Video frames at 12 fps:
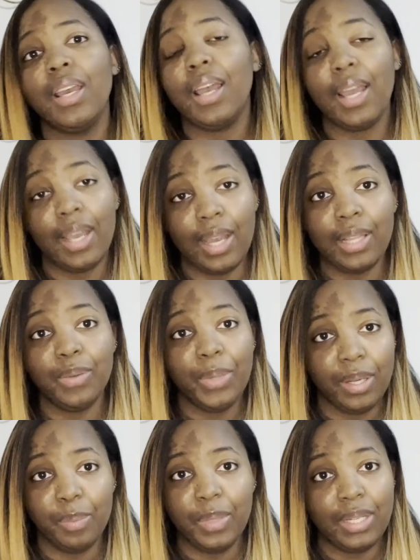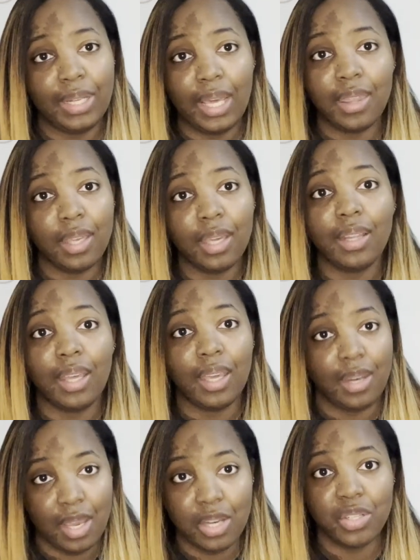I highly recommend. I think like
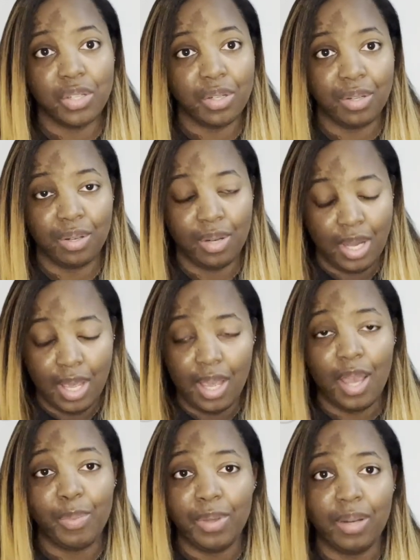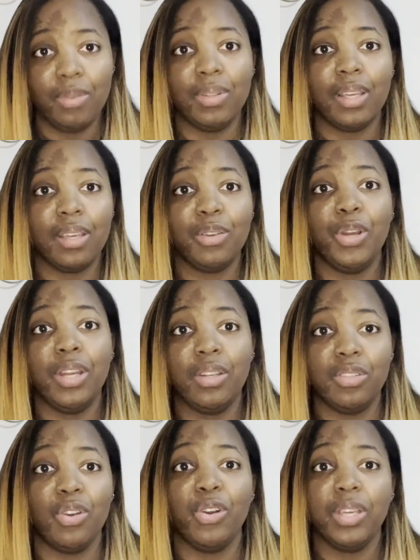next year I'm planning on like creating a
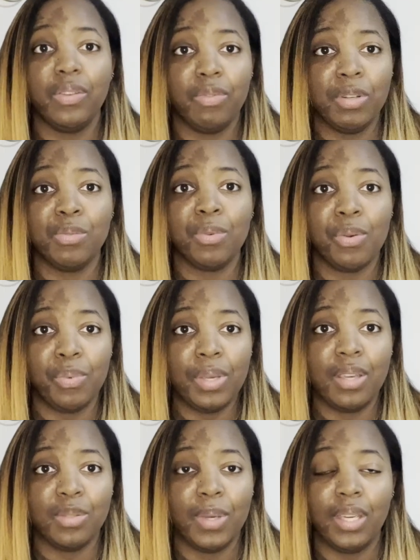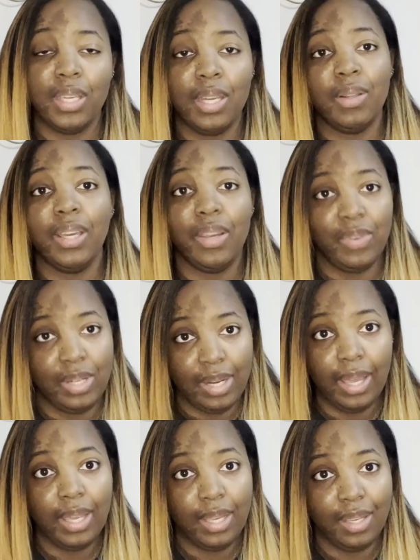Target restaurant week so I can eat out like every
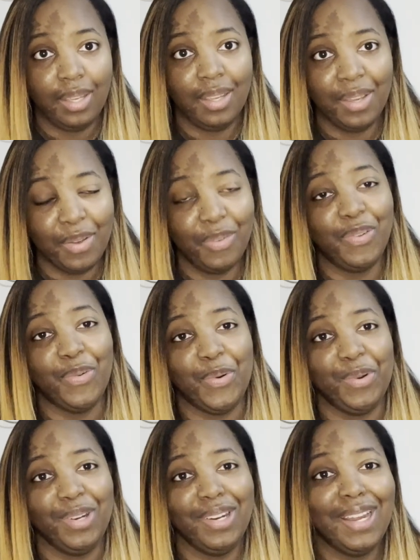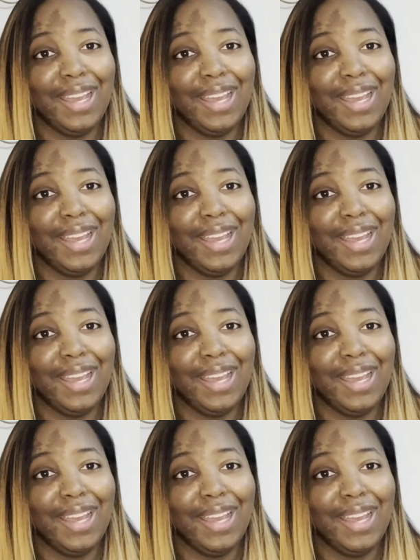night for